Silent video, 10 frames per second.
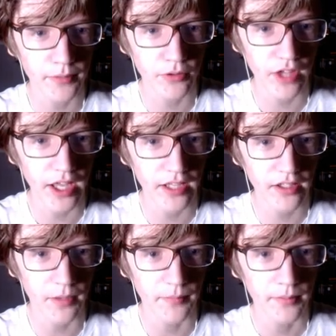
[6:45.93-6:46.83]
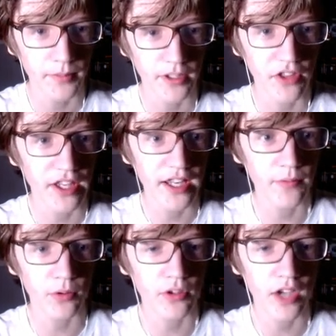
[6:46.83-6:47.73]
to stand up because they
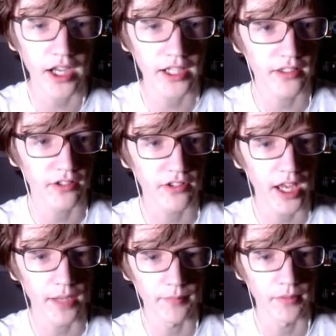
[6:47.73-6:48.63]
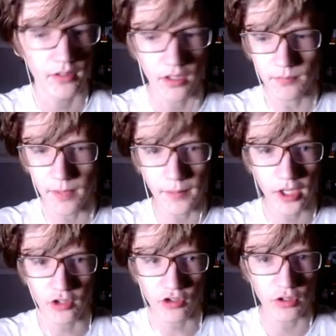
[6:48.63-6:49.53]
never die in this game. Oh,
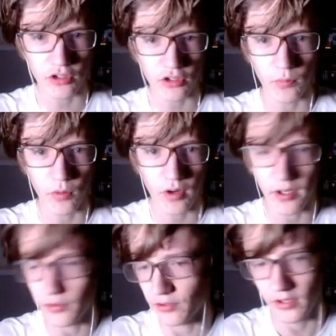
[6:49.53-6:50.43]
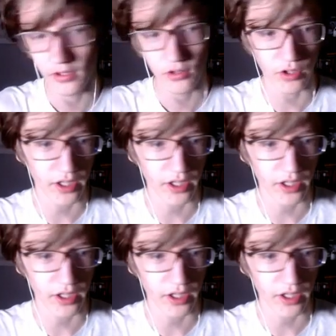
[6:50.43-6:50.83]
maybe I should look somewhere else. Try